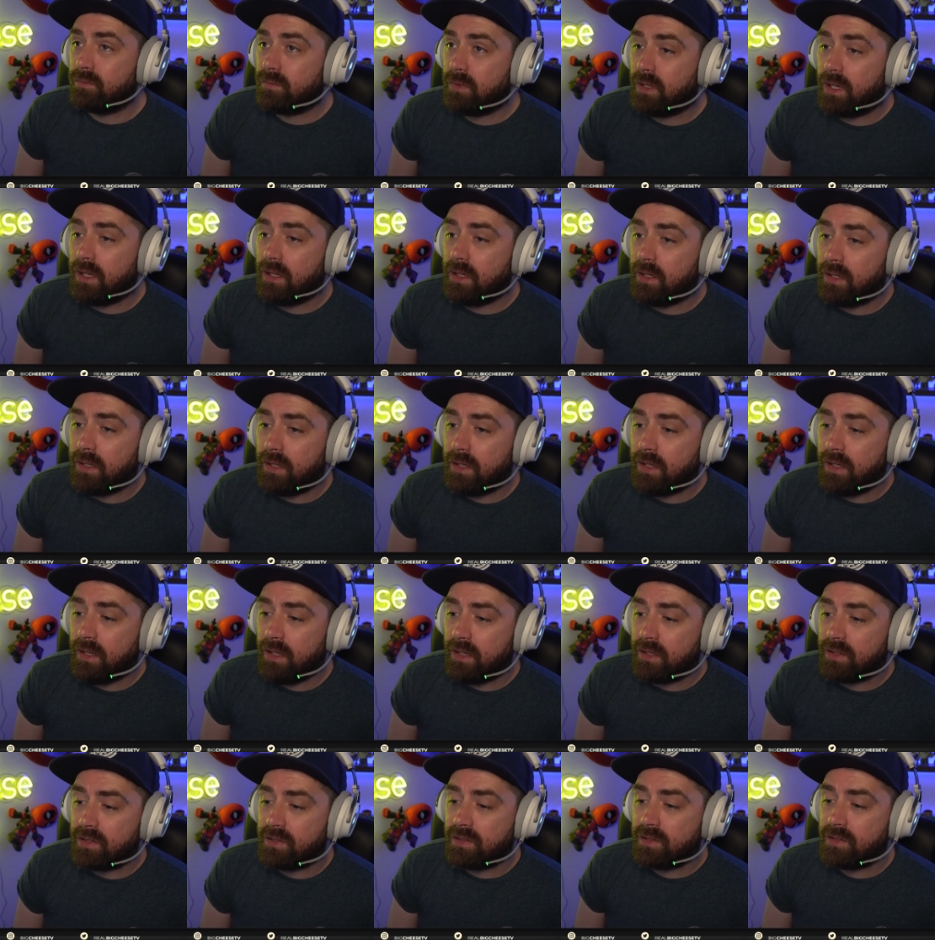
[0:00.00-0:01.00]

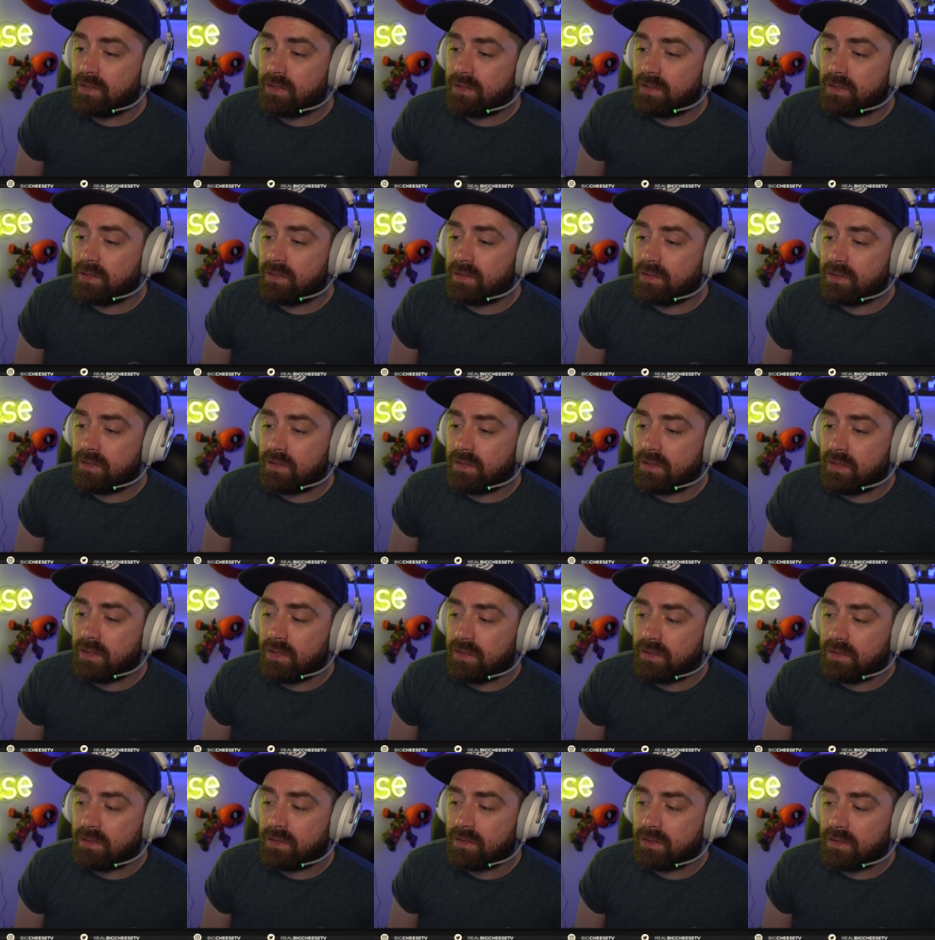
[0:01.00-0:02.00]
It's
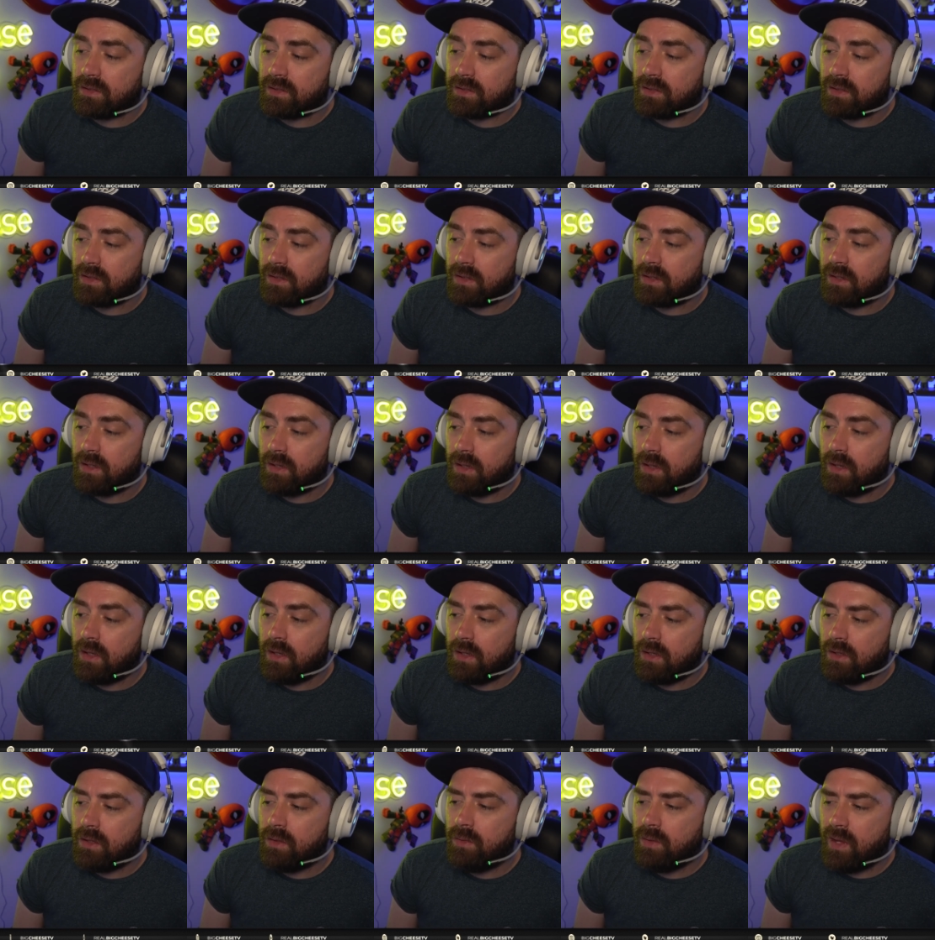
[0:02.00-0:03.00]
it's
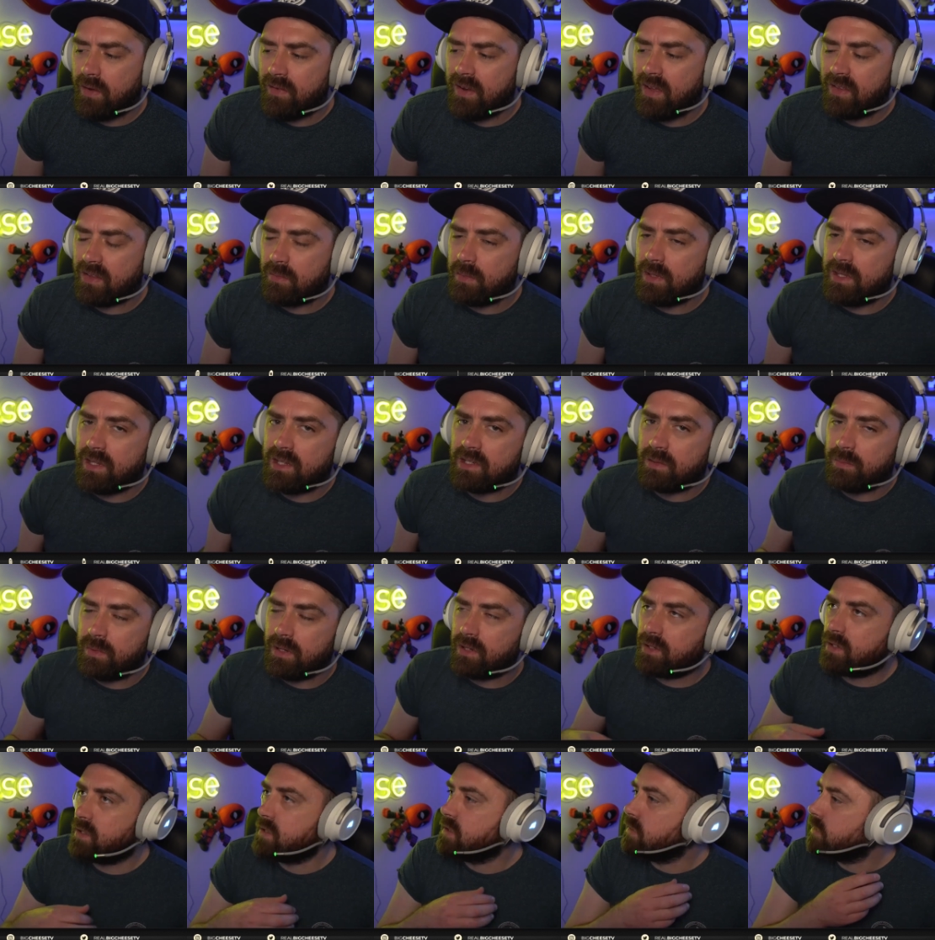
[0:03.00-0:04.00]
you definitely have to be disciplined
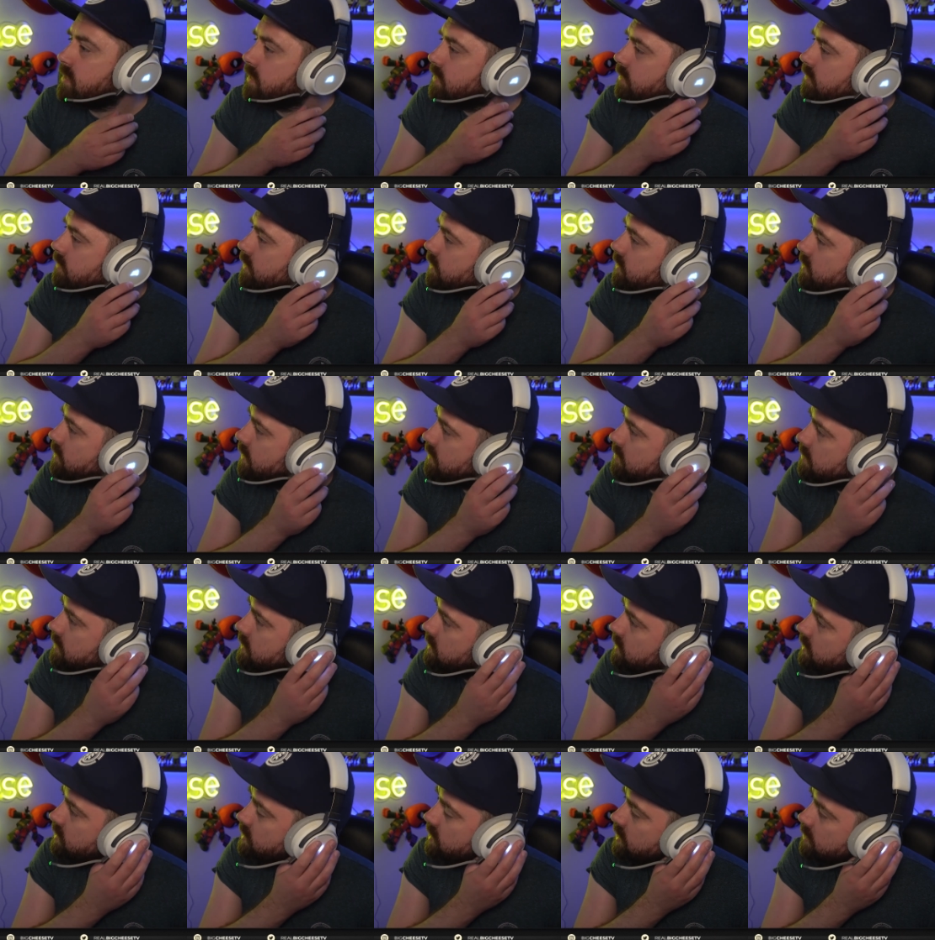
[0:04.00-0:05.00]
to do it. You have to be
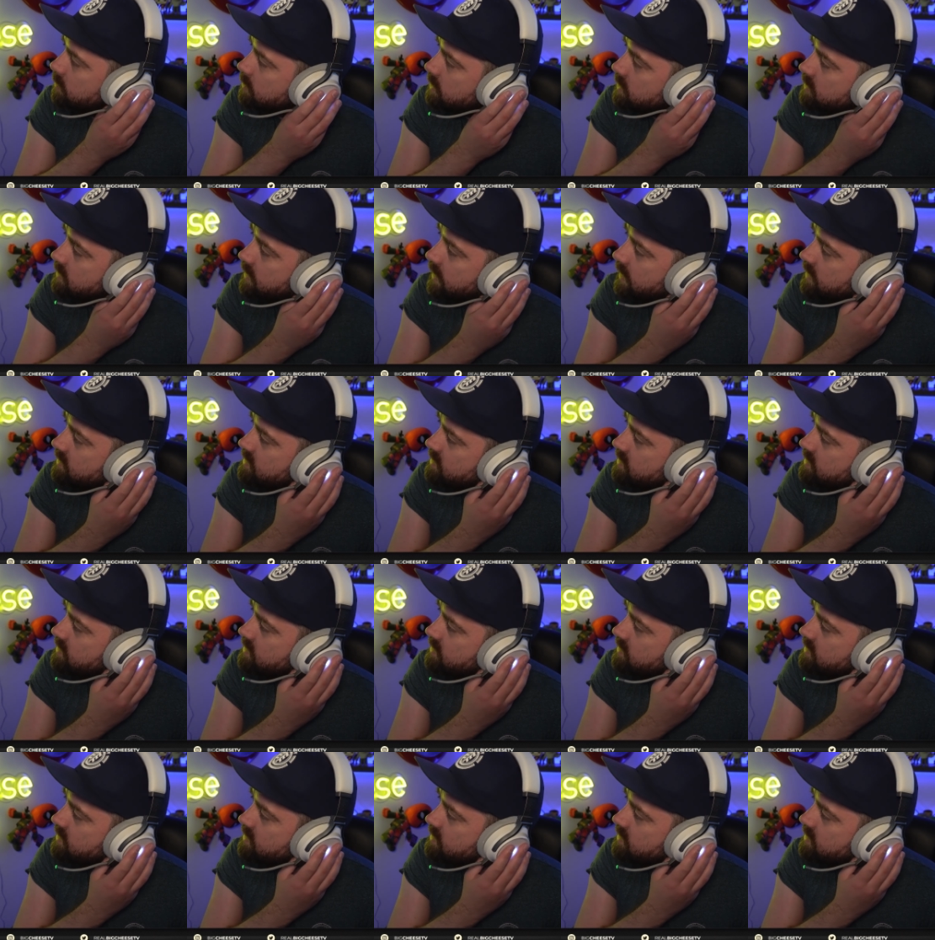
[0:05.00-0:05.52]
determined. Like I said, if